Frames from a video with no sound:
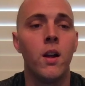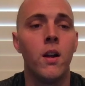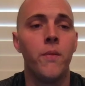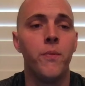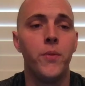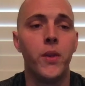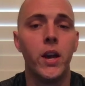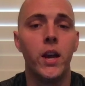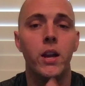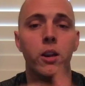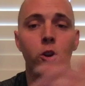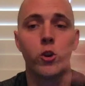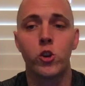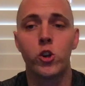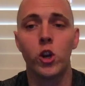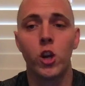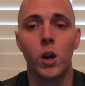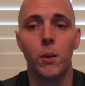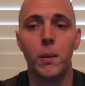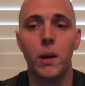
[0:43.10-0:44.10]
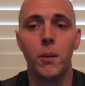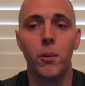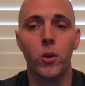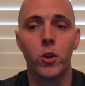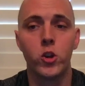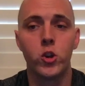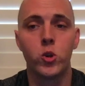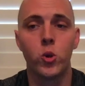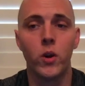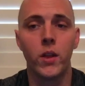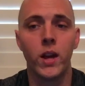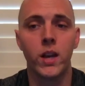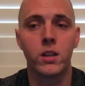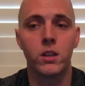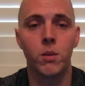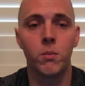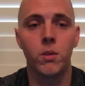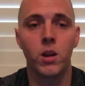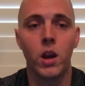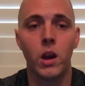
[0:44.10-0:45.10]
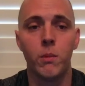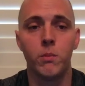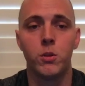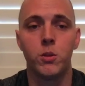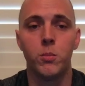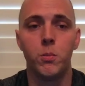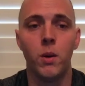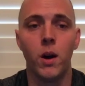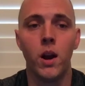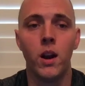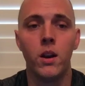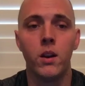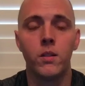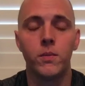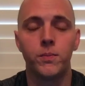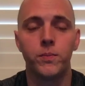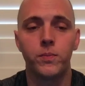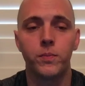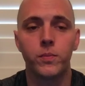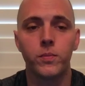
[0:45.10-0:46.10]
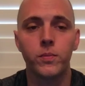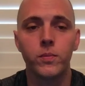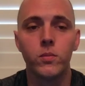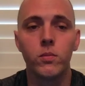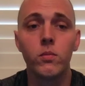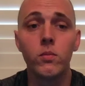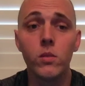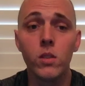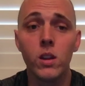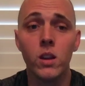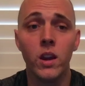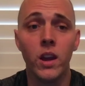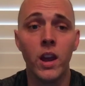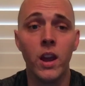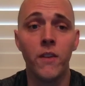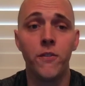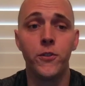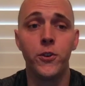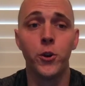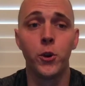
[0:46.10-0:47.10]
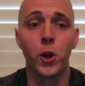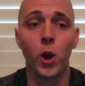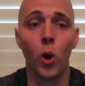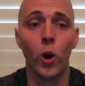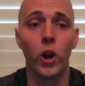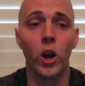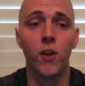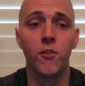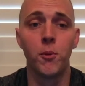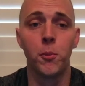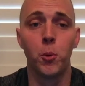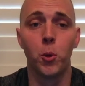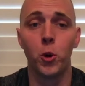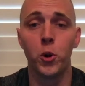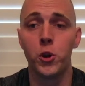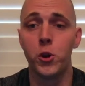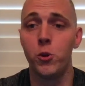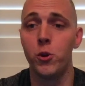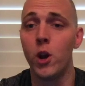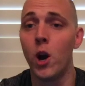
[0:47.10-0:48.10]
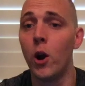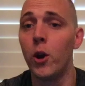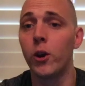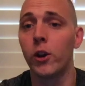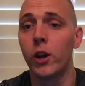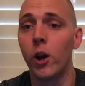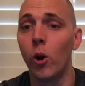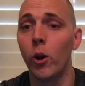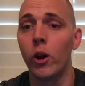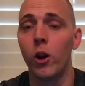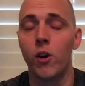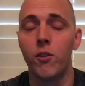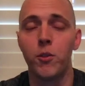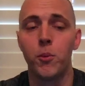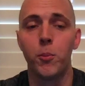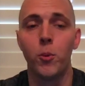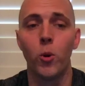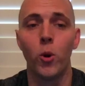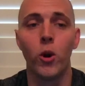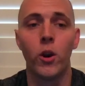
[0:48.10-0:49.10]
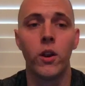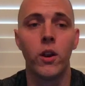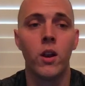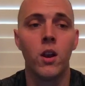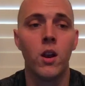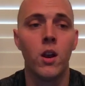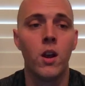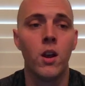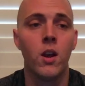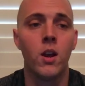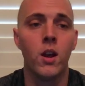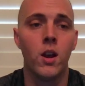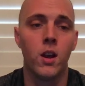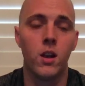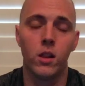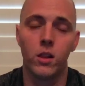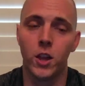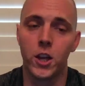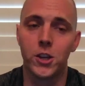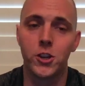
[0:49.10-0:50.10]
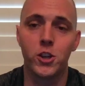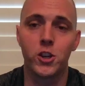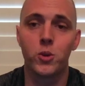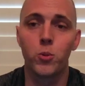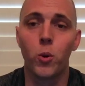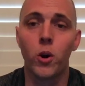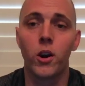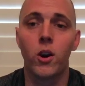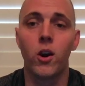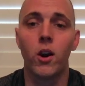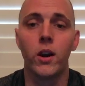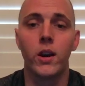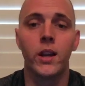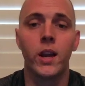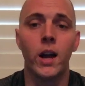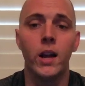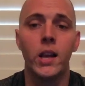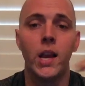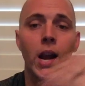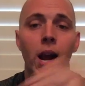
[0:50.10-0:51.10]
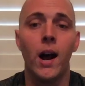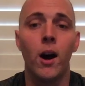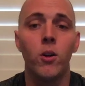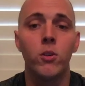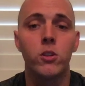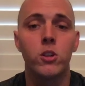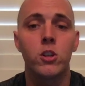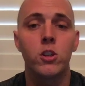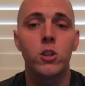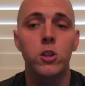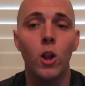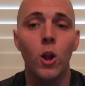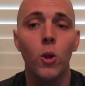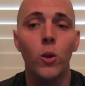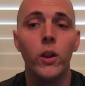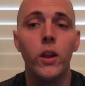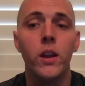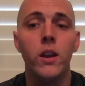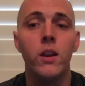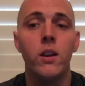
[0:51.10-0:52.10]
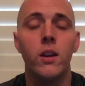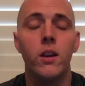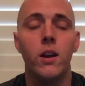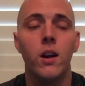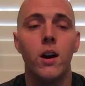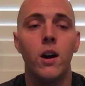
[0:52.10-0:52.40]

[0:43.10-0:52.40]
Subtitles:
then you're still going to be able to enjoy that sometimes. But if you're going overboard and you're going overboard, let's just work on cutting it out slowly.